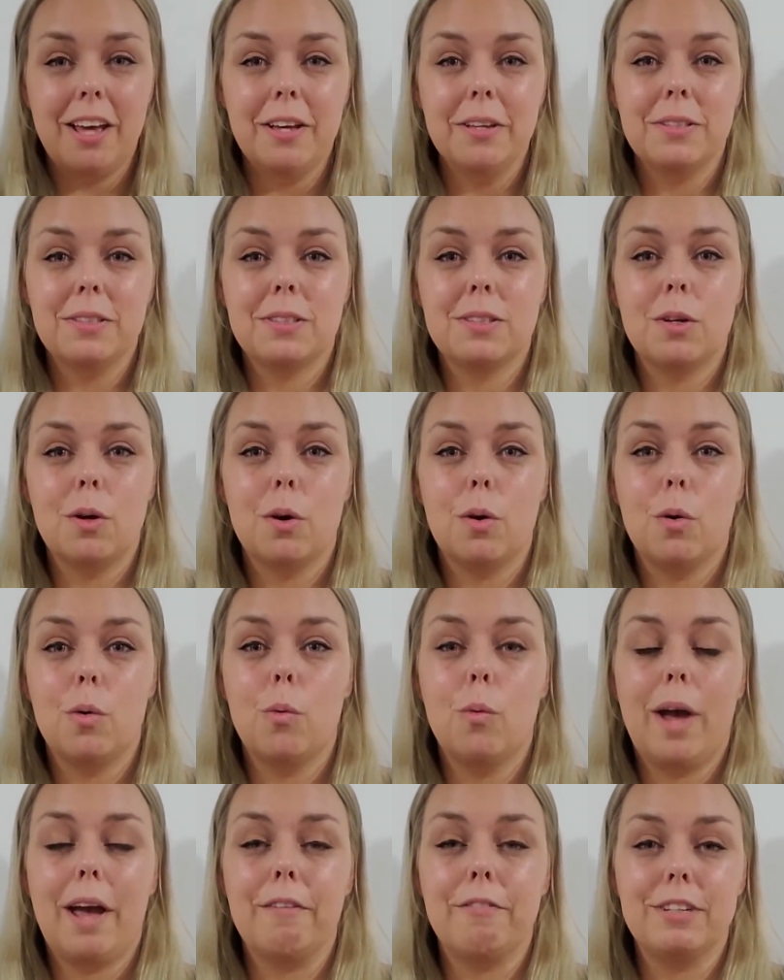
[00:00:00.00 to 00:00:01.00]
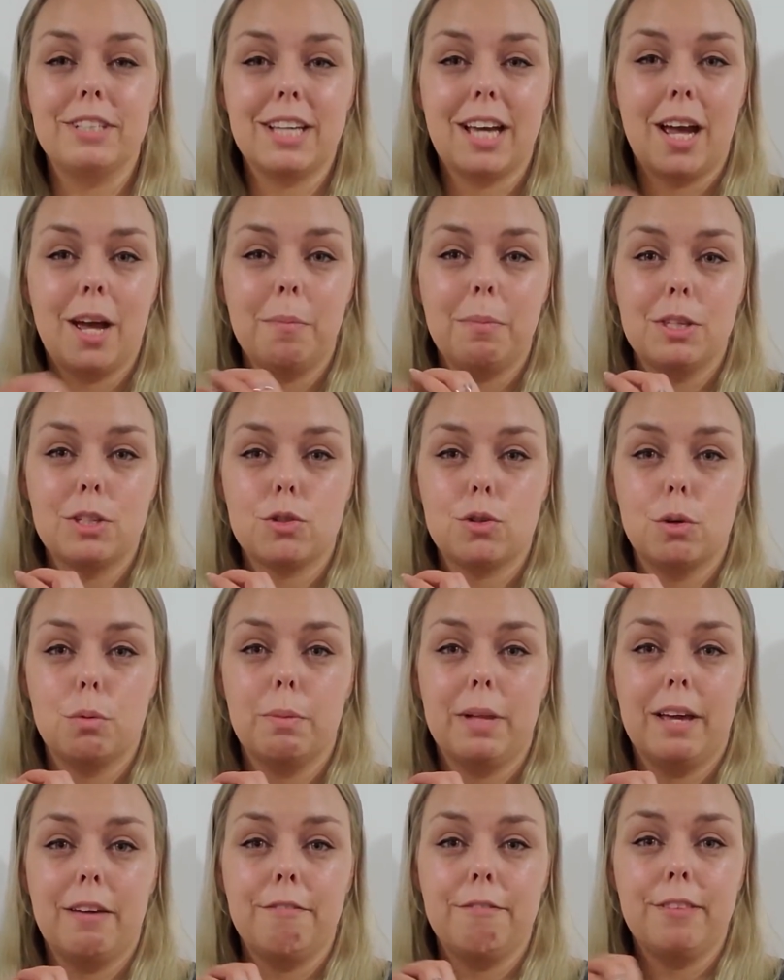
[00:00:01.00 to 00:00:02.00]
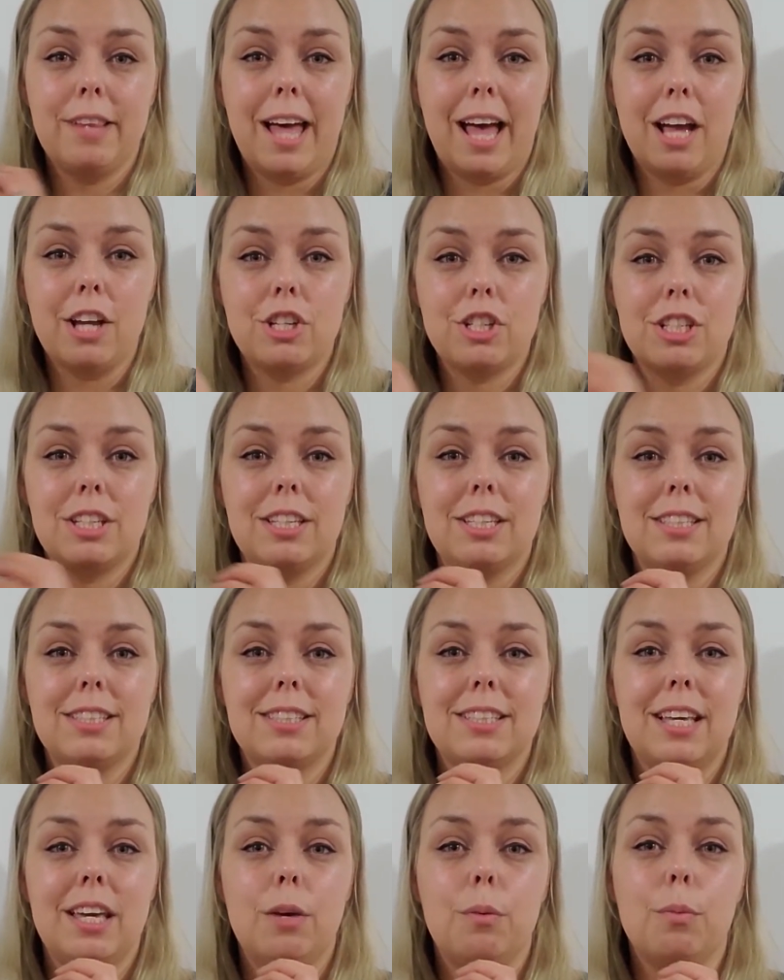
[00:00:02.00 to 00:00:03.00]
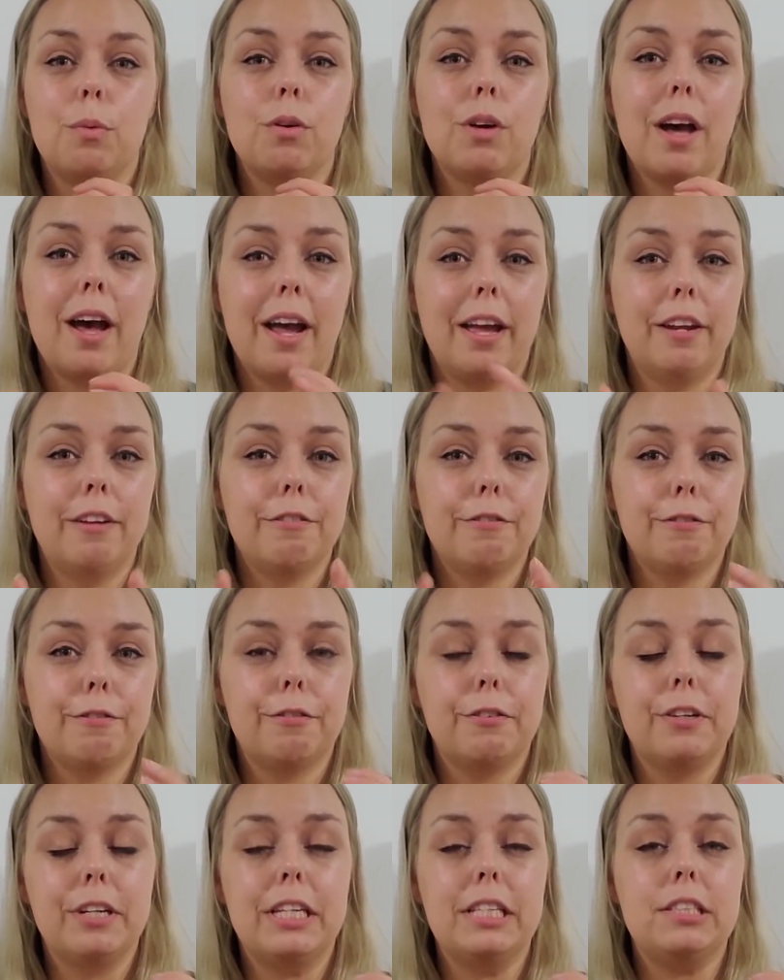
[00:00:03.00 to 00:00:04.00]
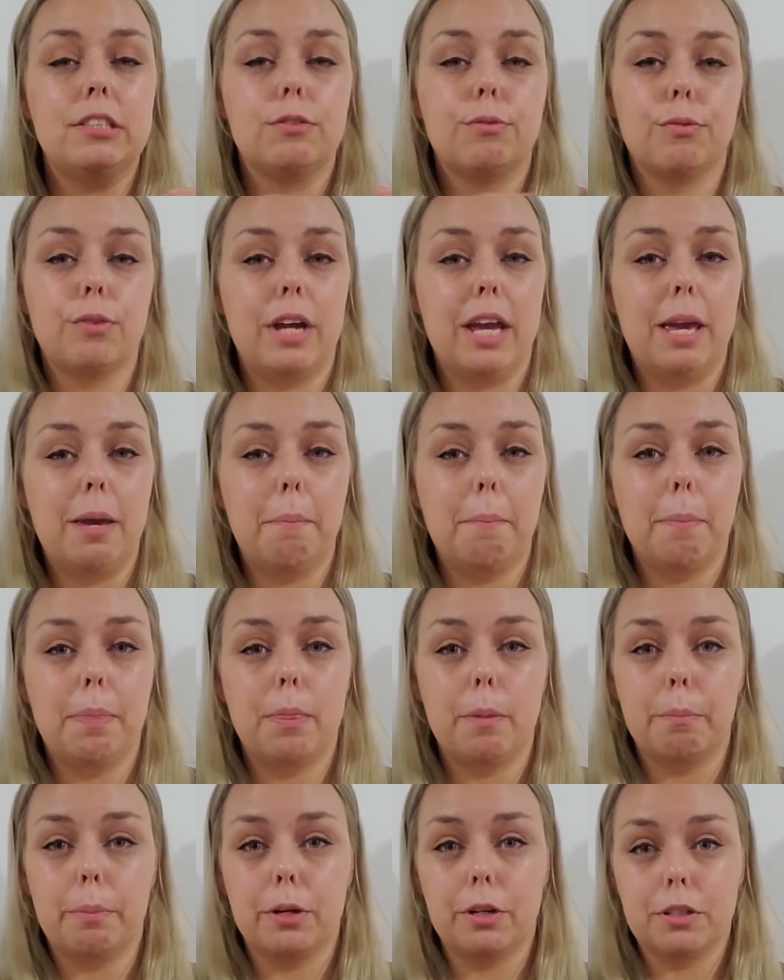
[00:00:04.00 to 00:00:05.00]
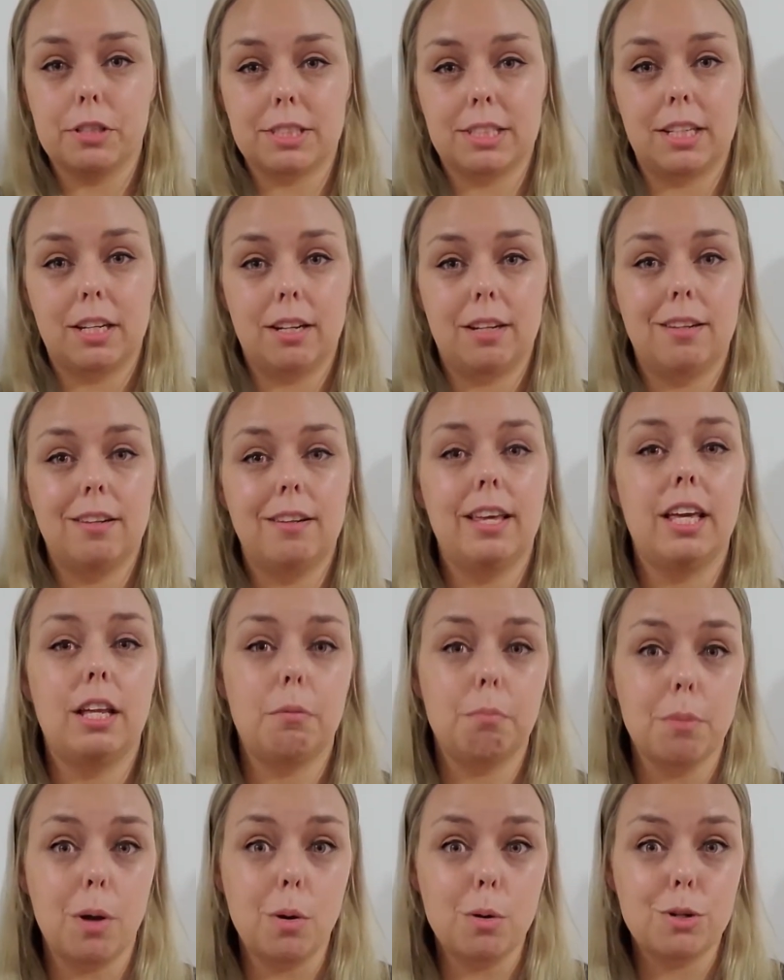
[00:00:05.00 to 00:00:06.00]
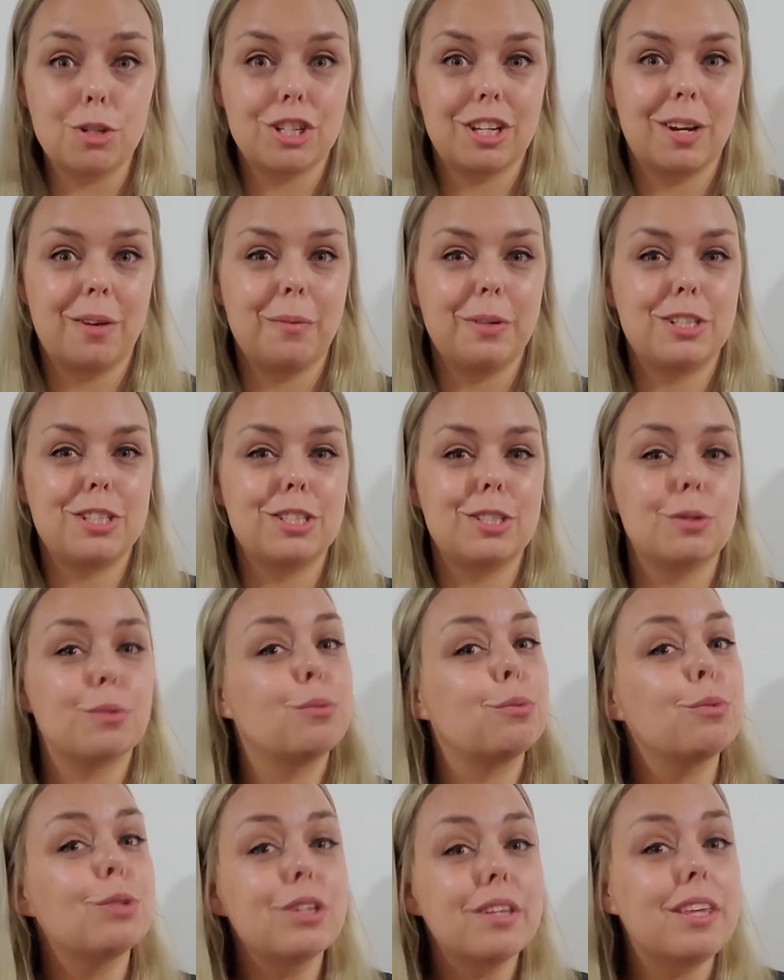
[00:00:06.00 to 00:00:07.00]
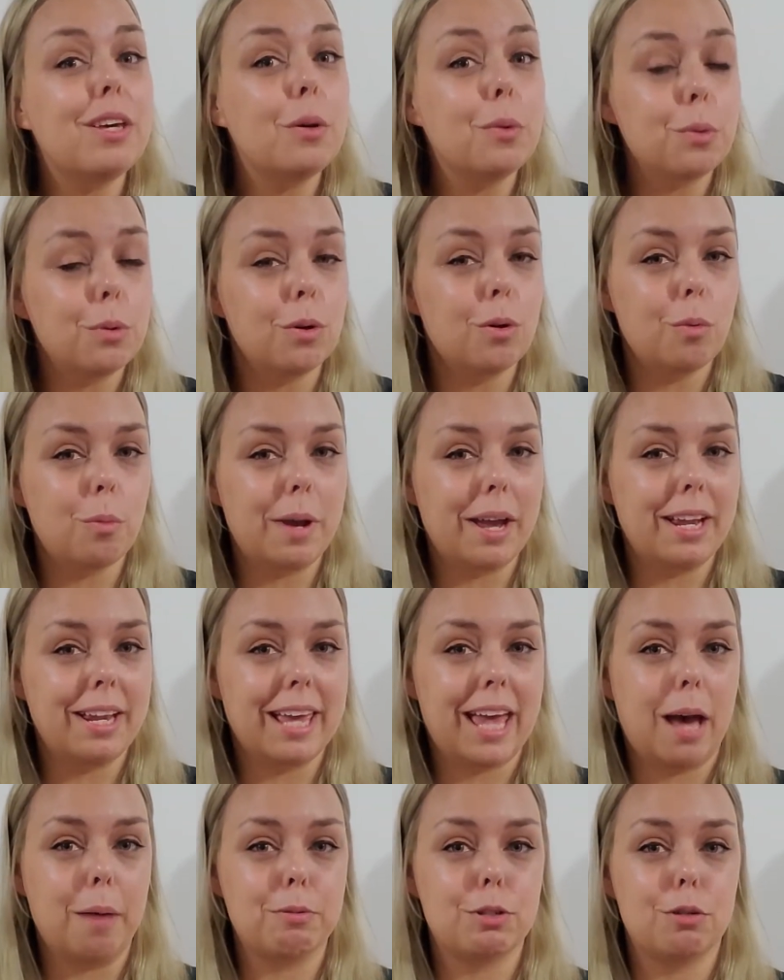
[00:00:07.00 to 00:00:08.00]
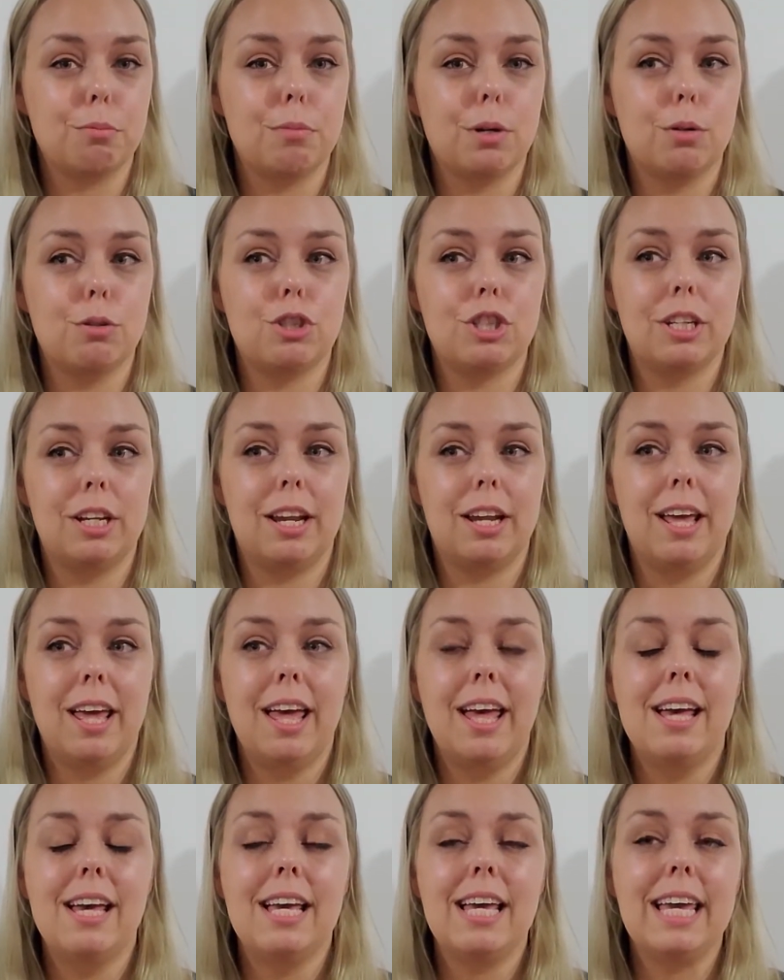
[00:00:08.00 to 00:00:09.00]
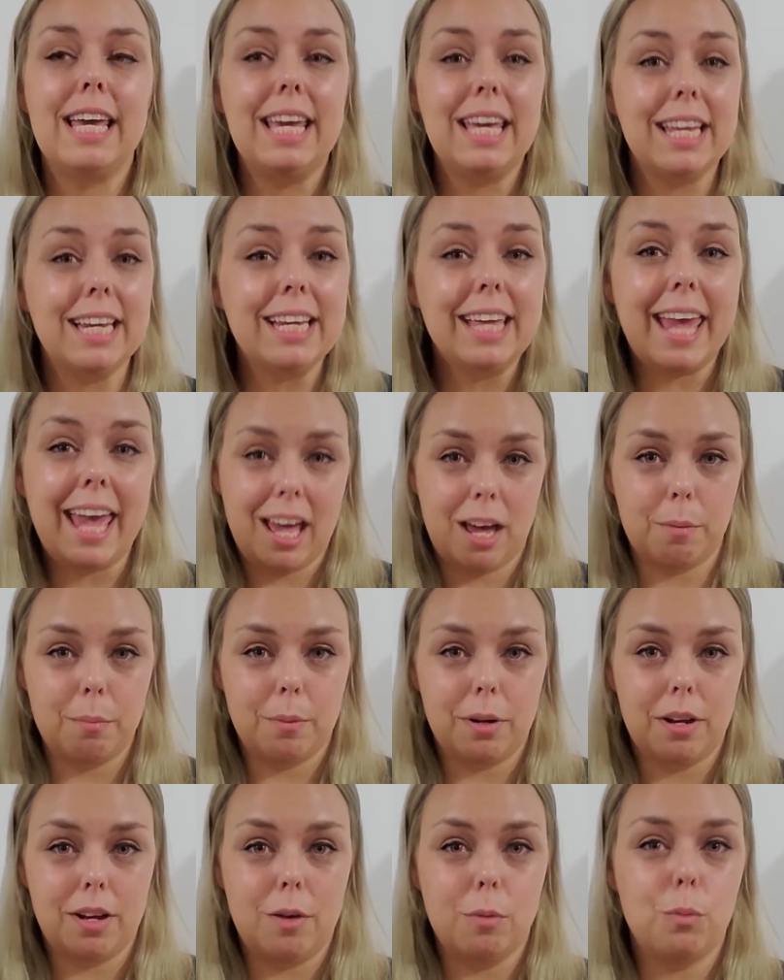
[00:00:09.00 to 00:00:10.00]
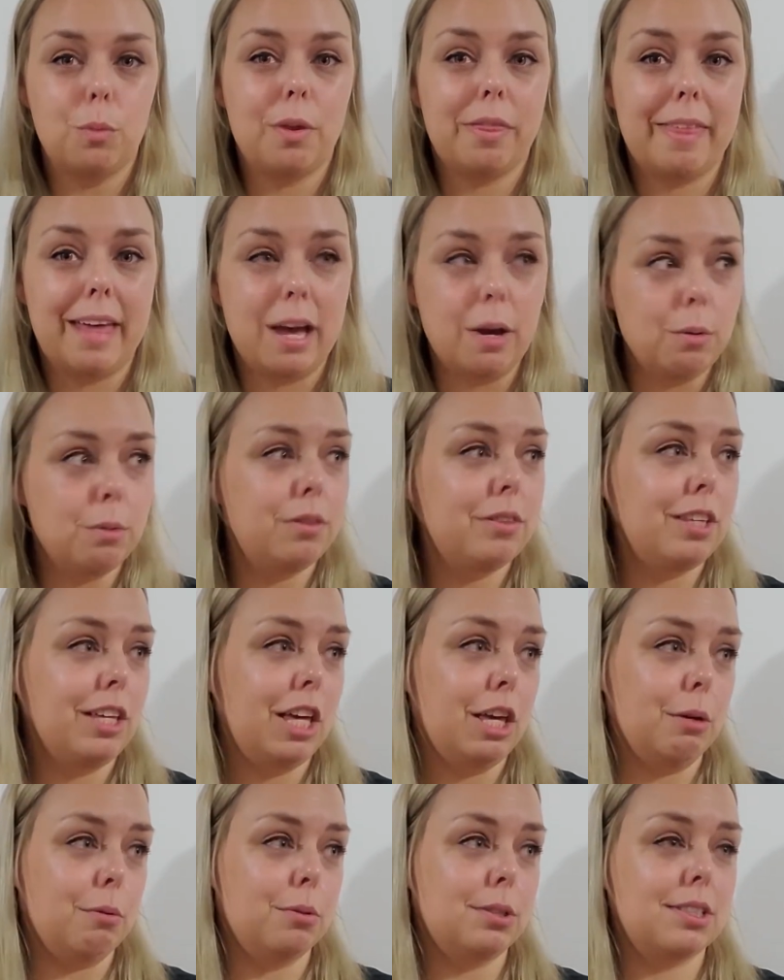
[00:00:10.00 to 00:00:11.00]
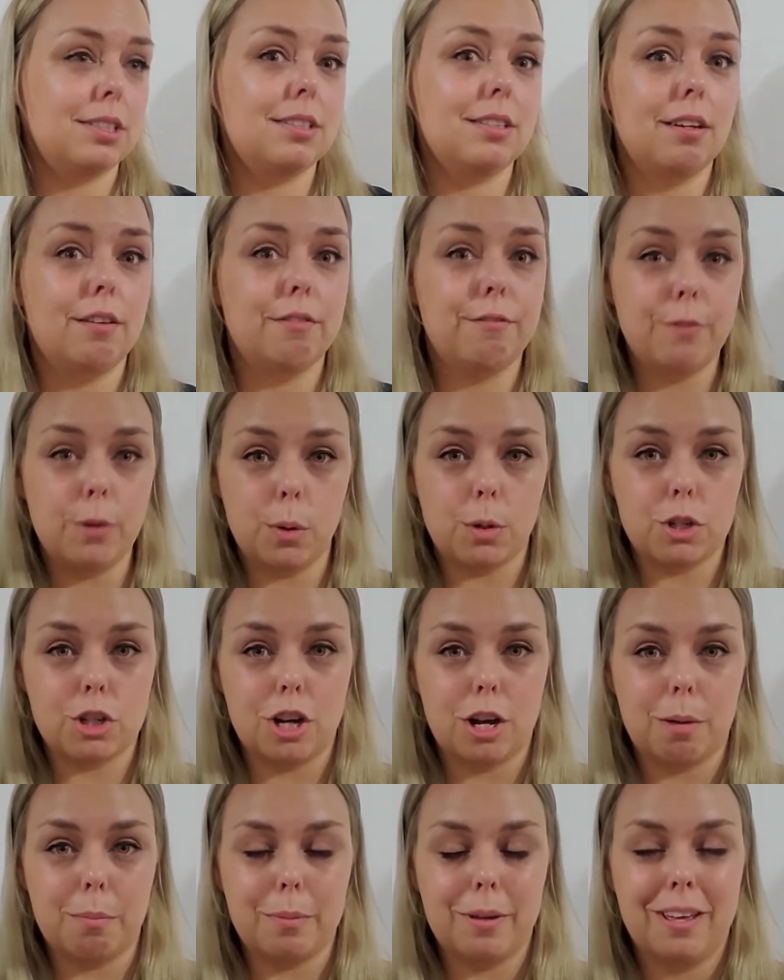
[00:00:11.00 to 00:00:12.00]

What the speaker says: So every time the strobe light flashes, it will kind of freeze frame the person in motion, which is a really cool way to capture motion in camera without the use of Photoshop.